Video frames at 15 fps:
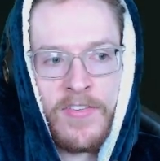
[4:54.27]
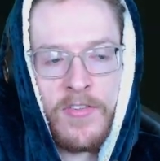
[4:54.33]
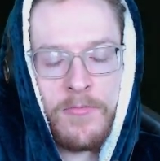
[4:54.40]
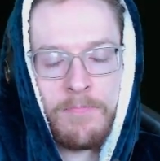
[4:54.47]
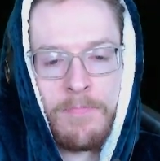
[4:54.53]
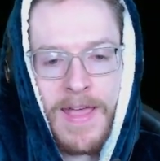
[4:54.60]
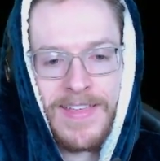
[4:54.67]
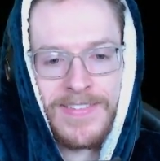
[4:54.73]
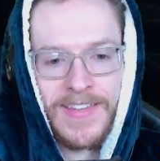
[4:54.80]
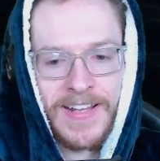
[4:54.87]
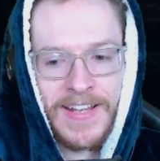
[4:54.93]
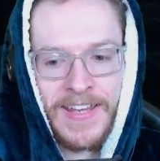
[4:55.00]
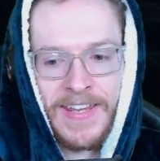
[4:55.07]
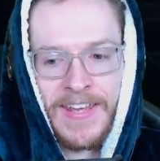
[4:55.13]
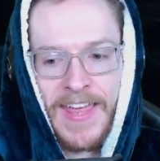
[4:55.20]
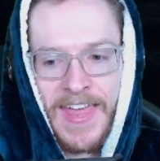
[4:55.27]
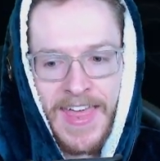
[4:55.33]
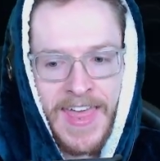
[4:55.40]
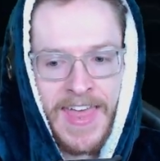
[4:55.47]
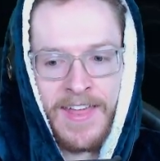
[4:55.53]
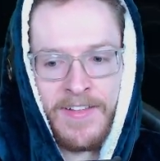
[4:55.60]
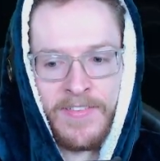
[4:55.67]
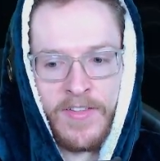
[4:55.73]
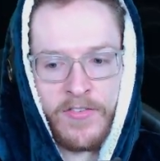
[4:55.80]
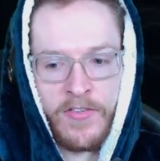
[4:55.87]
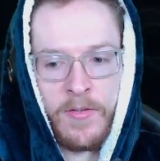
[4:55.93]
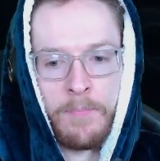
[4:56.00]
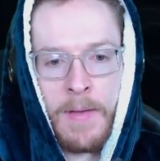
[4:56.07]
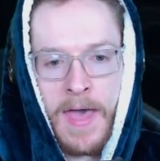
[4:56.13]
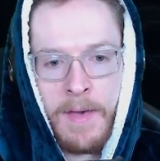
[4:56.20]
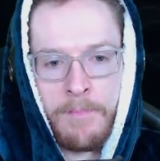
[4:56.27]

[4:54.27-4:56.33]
is basically it. This is the bare